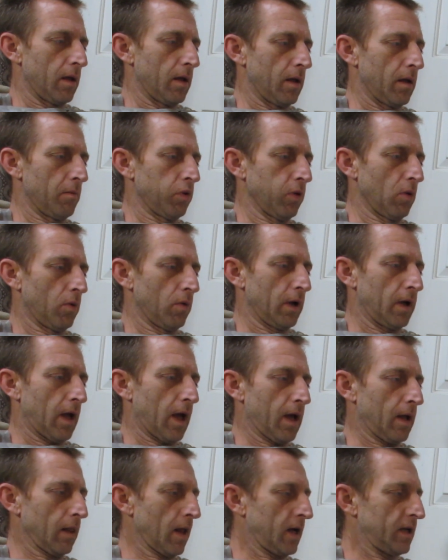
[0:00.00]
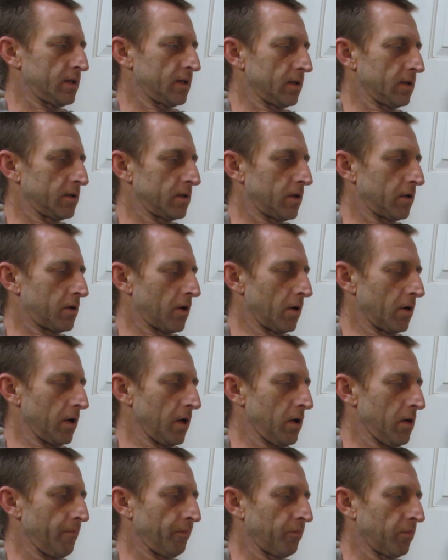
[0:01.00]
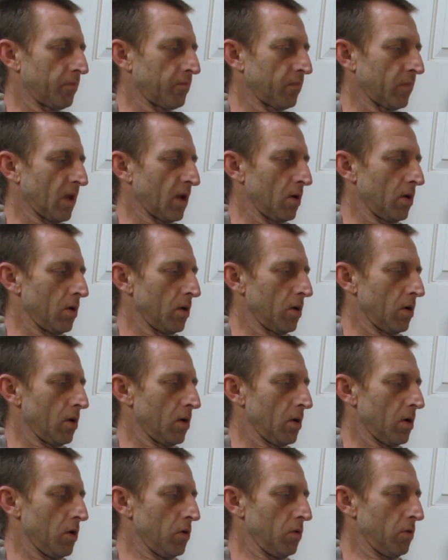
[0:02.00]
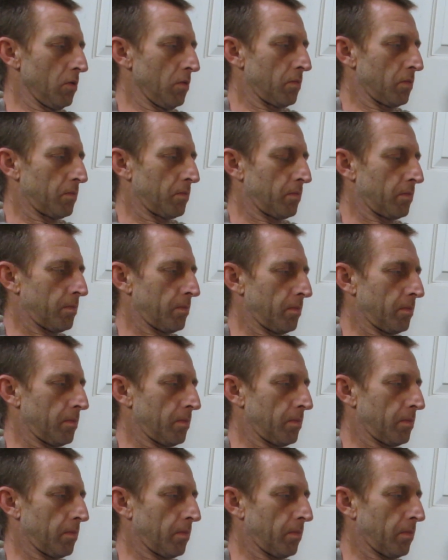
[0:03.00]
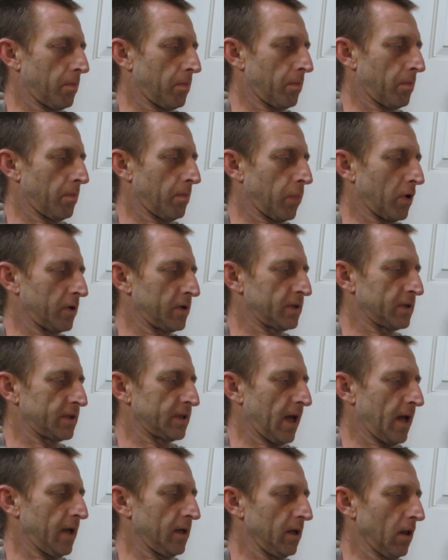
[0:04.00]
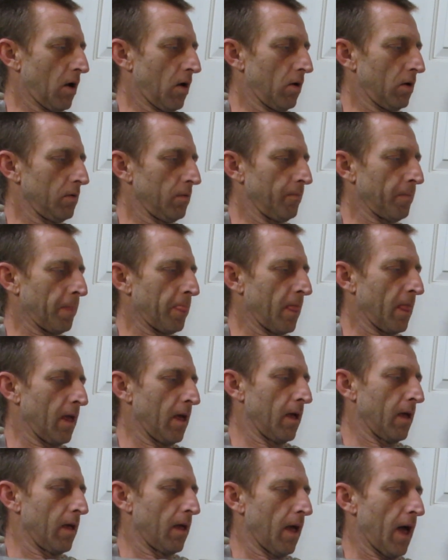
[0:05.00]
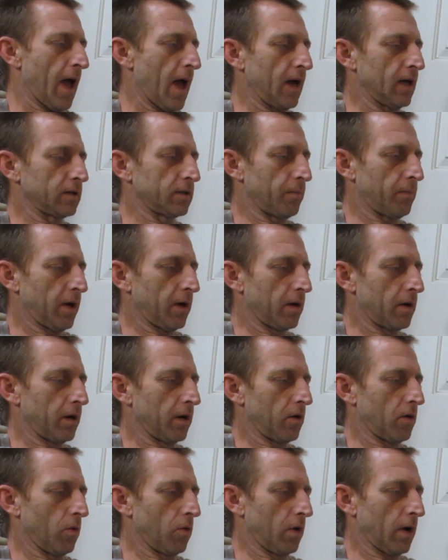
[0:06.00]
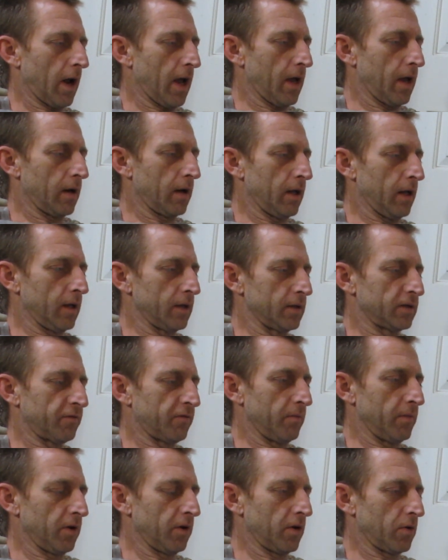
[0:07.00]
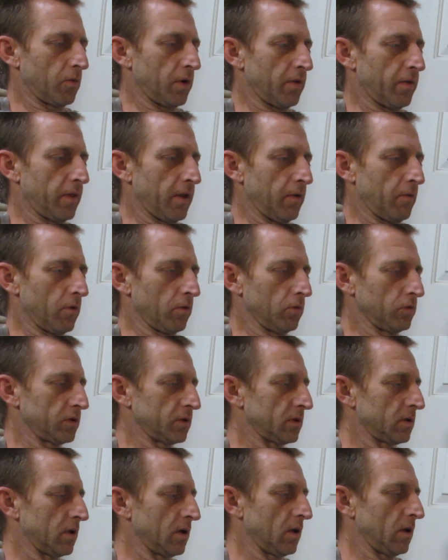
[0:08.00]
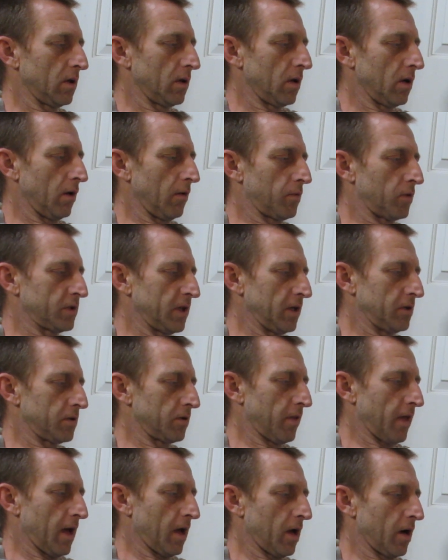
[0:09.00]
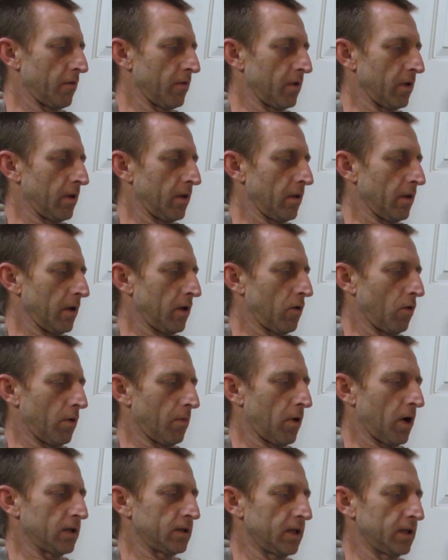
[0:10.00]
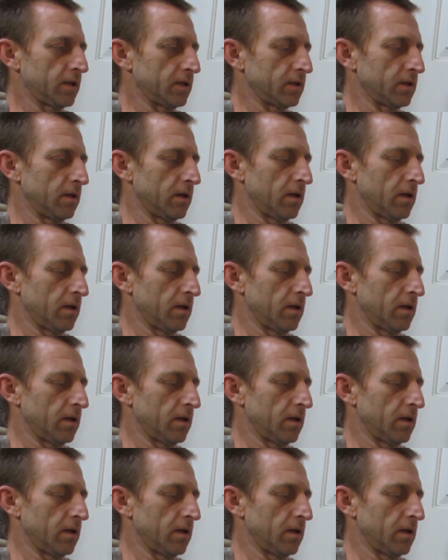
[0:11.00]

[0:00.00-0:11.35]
employ a licensed attorney who, for say law, has appeared in court and is familiar with the rules of procedure that govern the court processes.